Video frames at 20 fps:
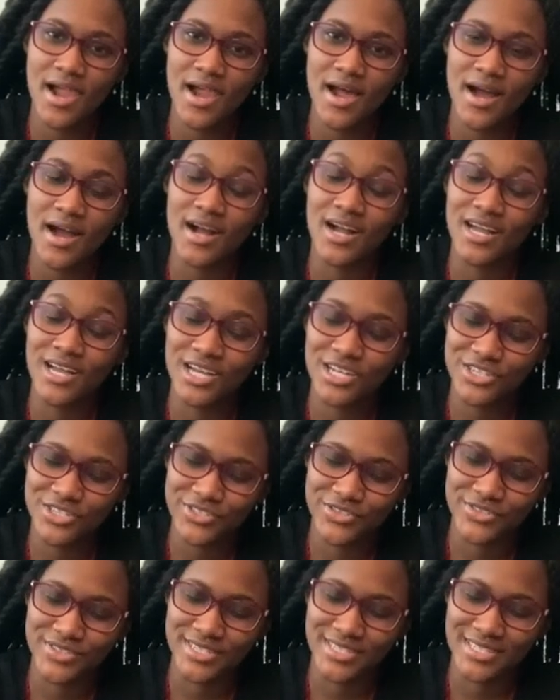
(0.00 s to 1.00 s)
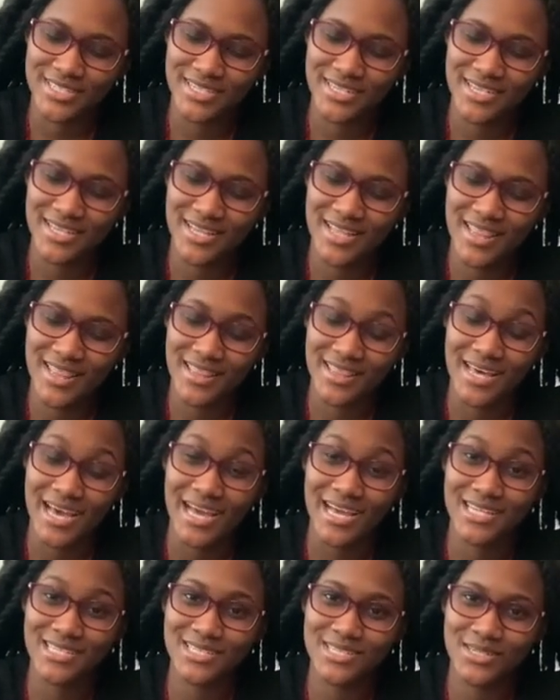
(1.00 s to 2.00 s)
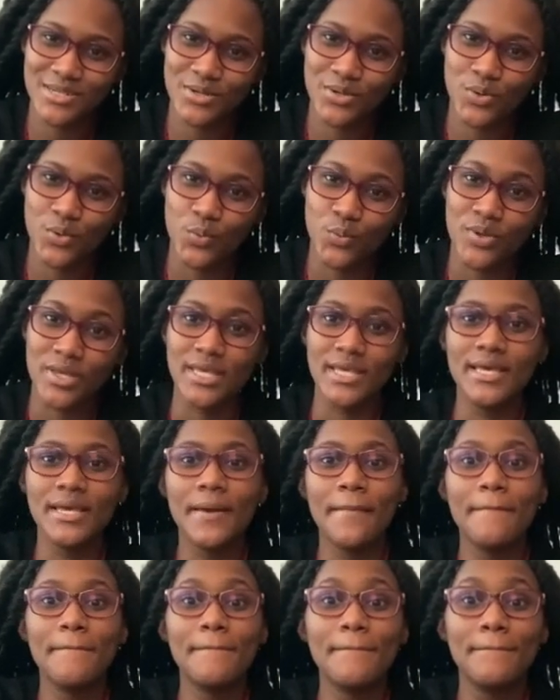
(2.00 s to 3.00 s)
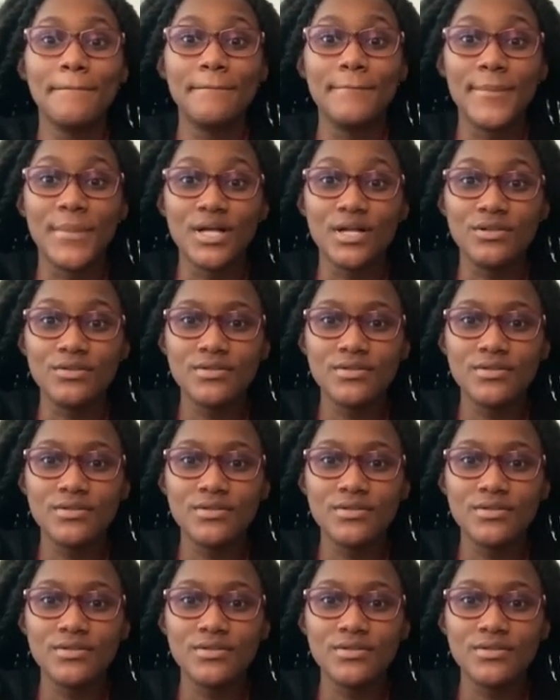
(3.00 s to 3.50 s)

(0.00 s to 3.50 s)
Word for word: a country that we built.